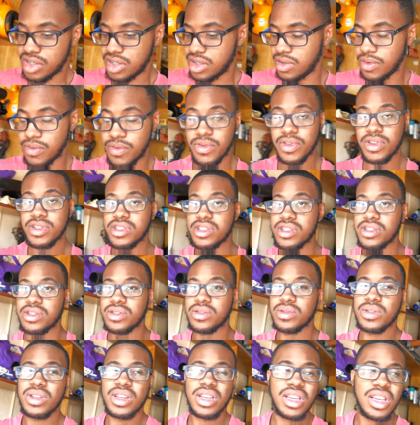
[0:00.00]
than the fronts to
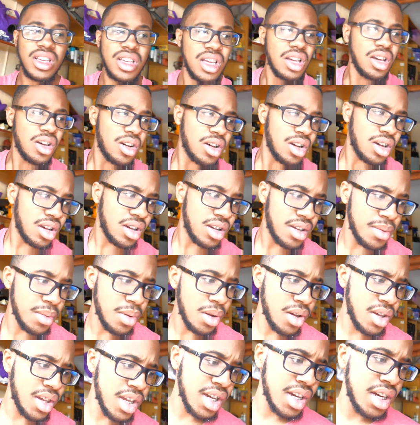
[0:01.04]
do.
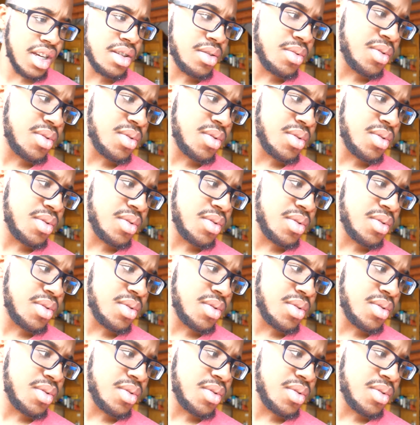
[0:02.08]
all you gotta